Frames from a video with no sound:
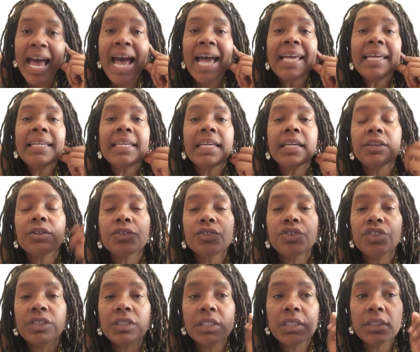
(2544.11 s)
9
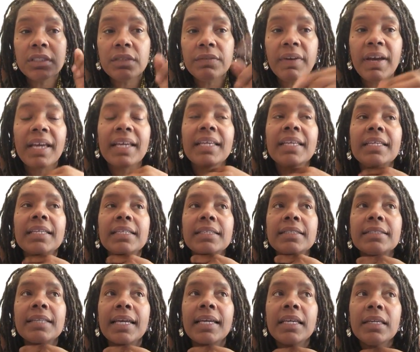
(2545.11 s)
energy divine keys.
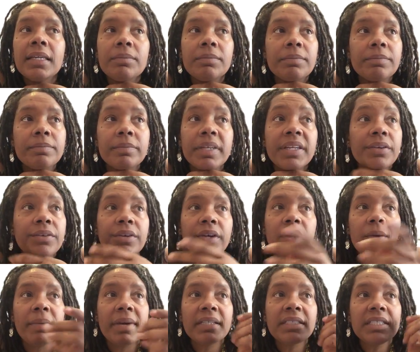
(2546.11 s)
I keep hearing, go
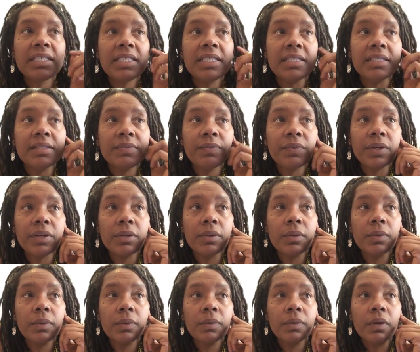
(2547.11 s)
back to this for
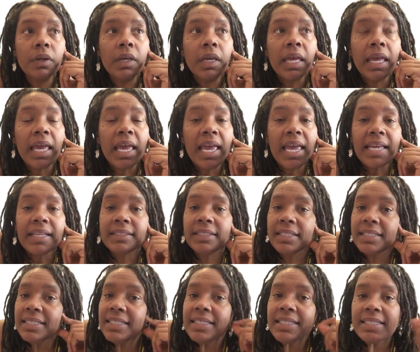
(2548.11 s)
you.
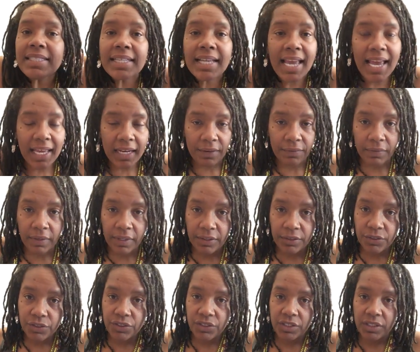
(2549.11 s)
This is the kind of
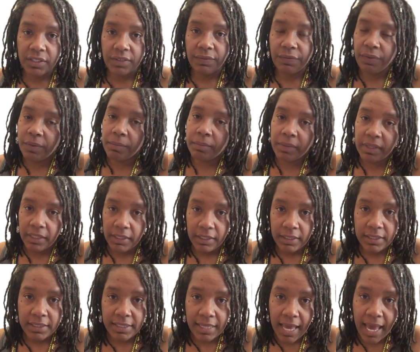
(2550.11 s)
energy for
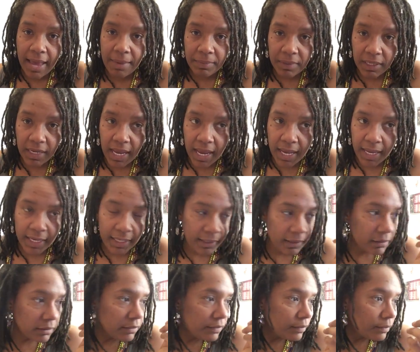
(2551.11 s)
me, because I'm a
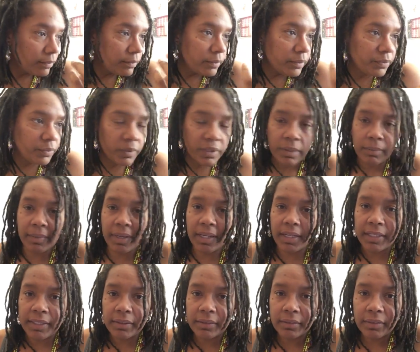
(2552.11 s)
9 with one
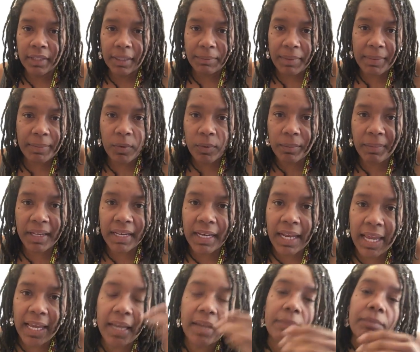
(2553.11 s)
of mine, maybe with
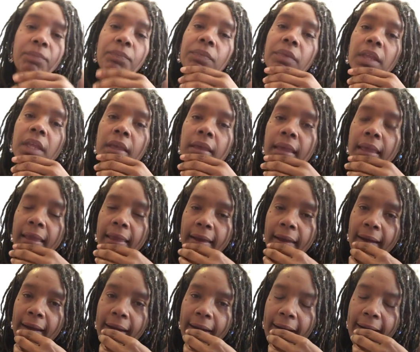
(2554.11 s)
my name.
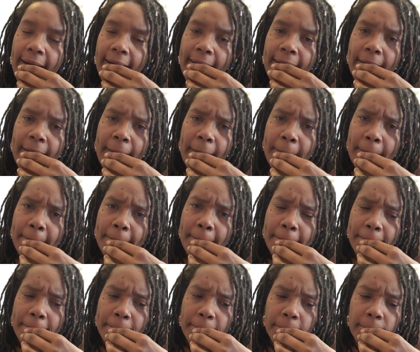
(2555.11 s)

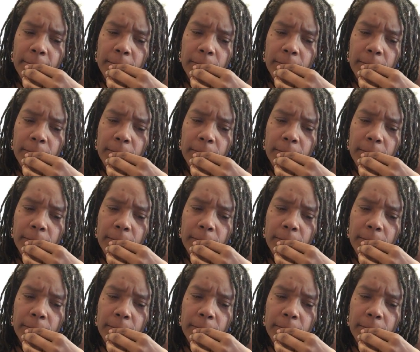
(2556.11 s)
I